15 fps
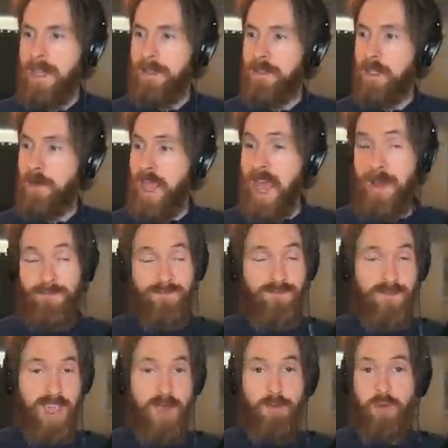So yeah,
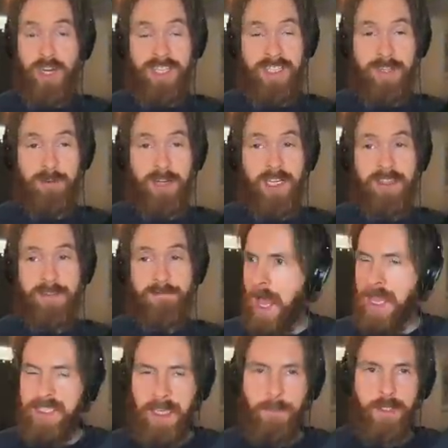impressive, right?
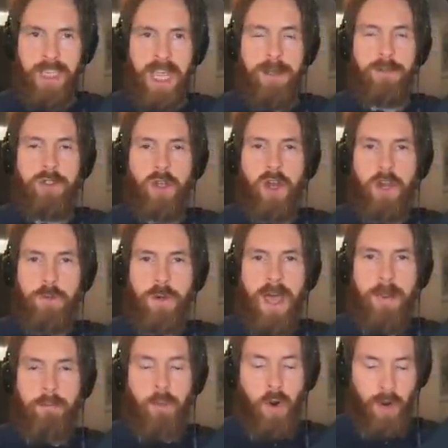As I was out on
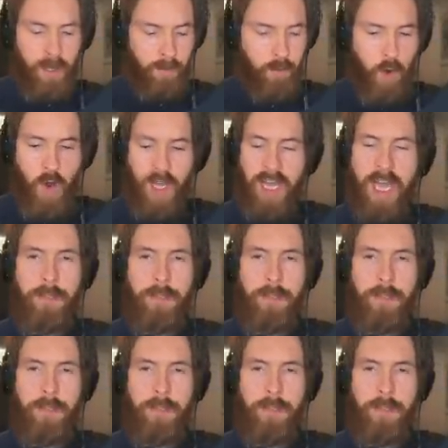my morning walk,